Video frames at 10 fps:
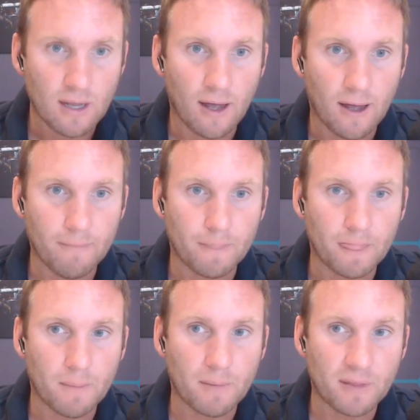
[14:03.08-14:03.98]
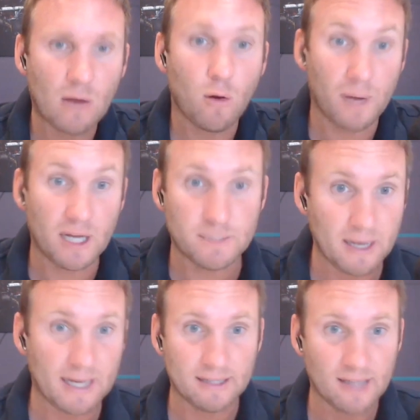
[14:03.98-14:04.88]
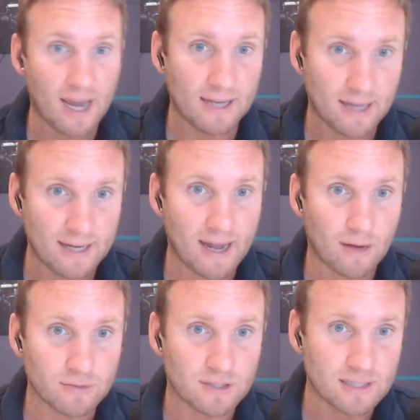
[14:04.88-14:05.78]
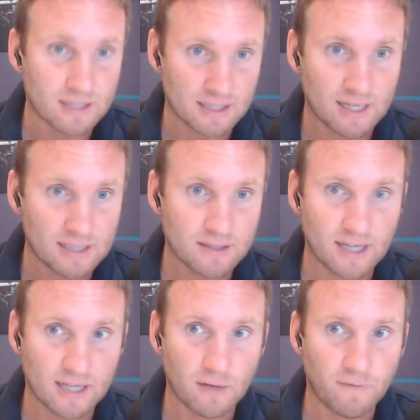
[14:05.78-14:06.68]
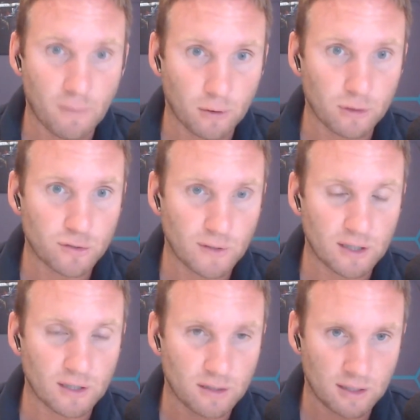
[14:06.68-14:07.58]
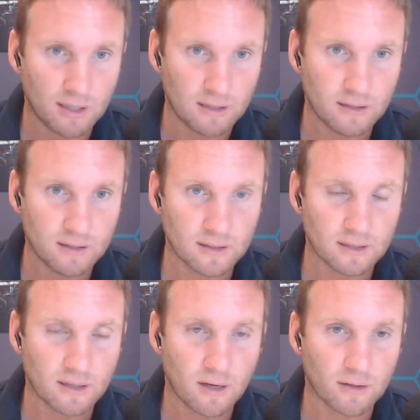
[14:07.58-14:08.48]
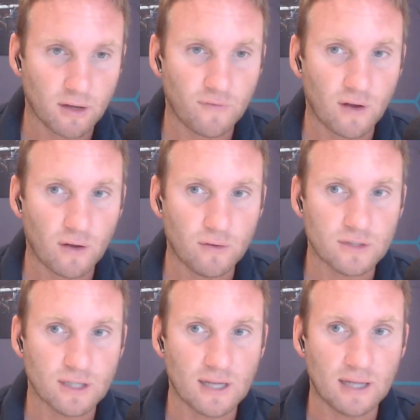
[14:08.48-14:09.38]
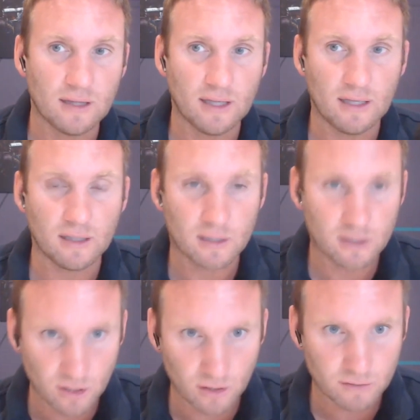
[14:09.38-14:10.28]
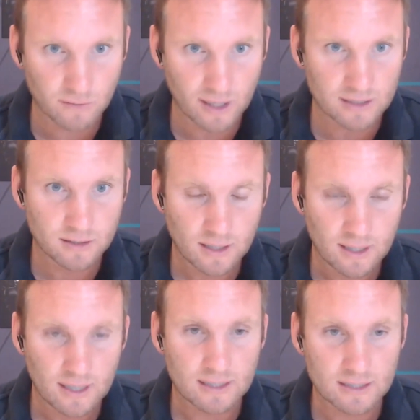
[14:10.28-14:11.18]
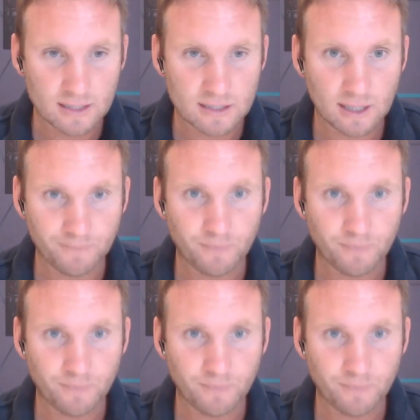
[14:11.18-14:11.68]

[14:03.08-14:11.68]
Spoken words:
But they will be speaking day in, day out, as I said, monitoring the cargo flows and the charter rates, essentially.